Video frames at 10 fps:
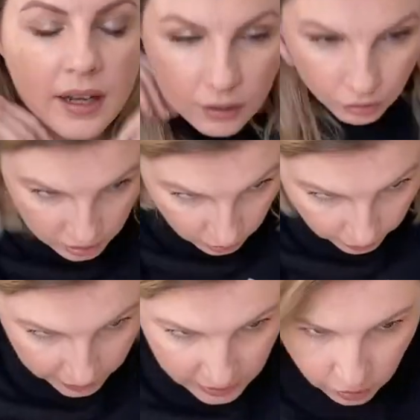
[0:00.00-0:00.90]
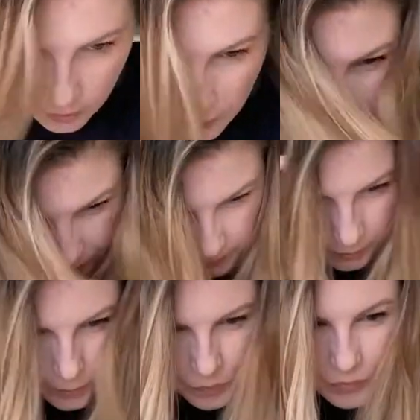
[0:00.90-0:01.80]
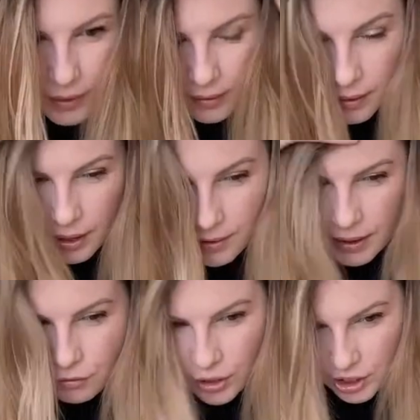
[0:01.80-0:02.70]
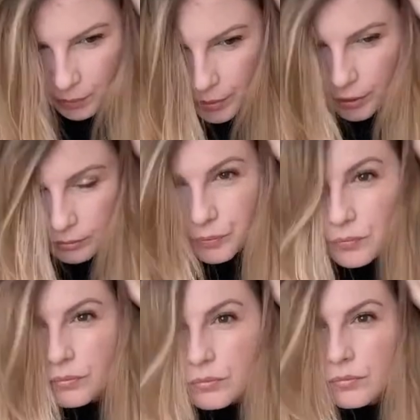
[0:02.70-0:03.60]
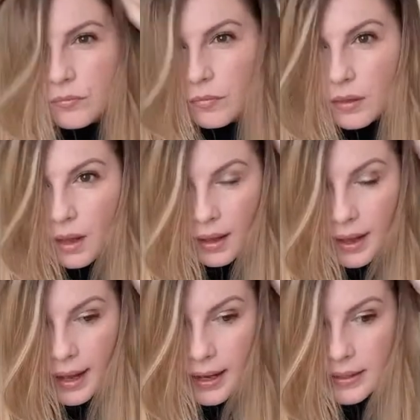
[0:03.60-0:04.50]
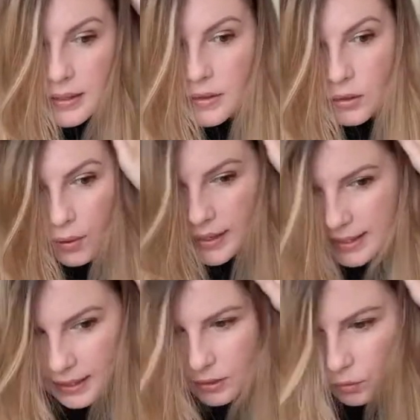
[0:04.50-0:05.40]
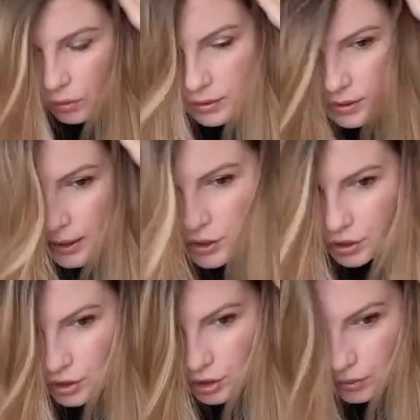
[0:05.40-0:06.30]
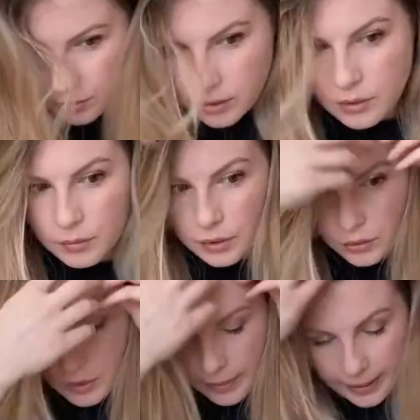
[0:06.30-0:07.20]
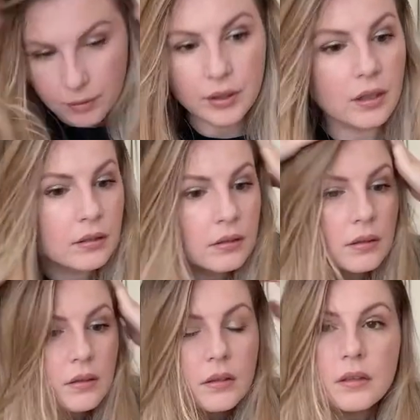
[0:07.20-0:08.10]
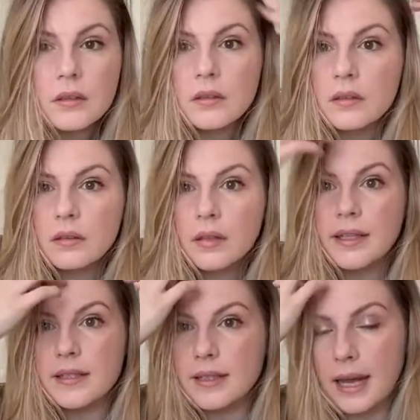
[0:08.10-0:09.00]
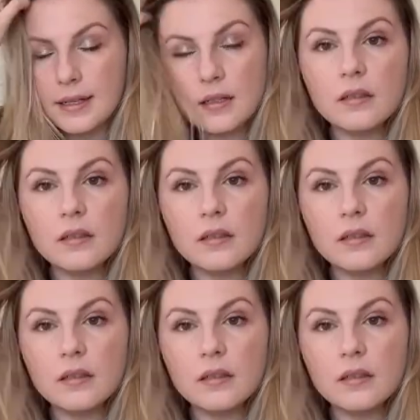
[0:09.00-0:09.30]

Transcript: It looked so nice on her. So I ran out of dry shampoo and so what I did was I just used some loose powder instead.